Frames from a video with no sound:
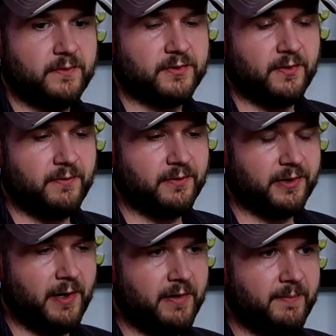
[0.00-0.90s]
So
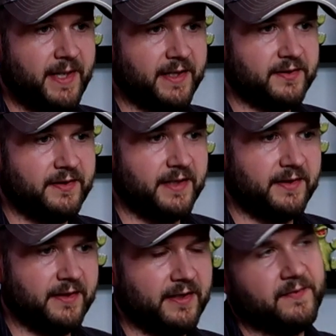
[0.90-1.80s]
going back to
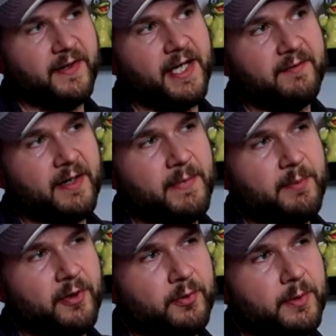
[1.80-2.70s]
1995, I
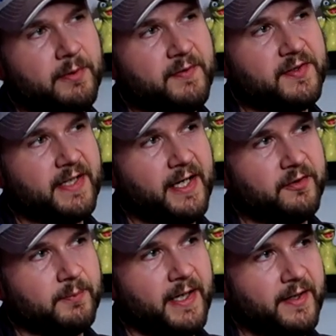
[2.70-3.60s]
remember a group of us
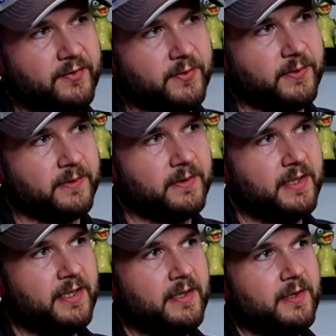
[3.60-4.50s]
guys from high school
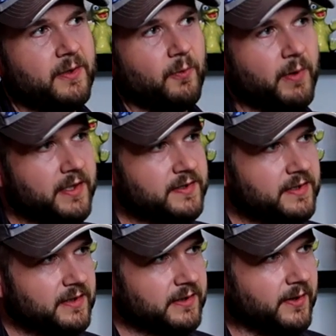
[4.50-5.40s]

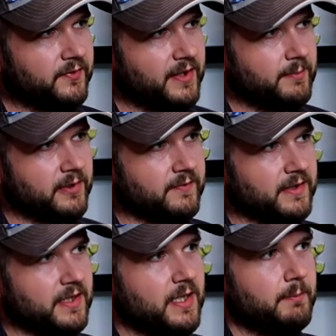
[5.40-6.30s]
went to go see the
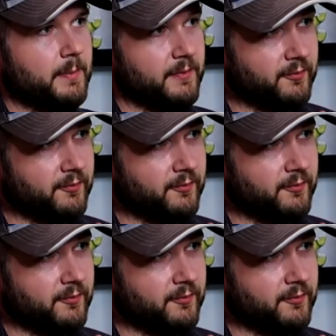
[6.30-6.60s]
movie, but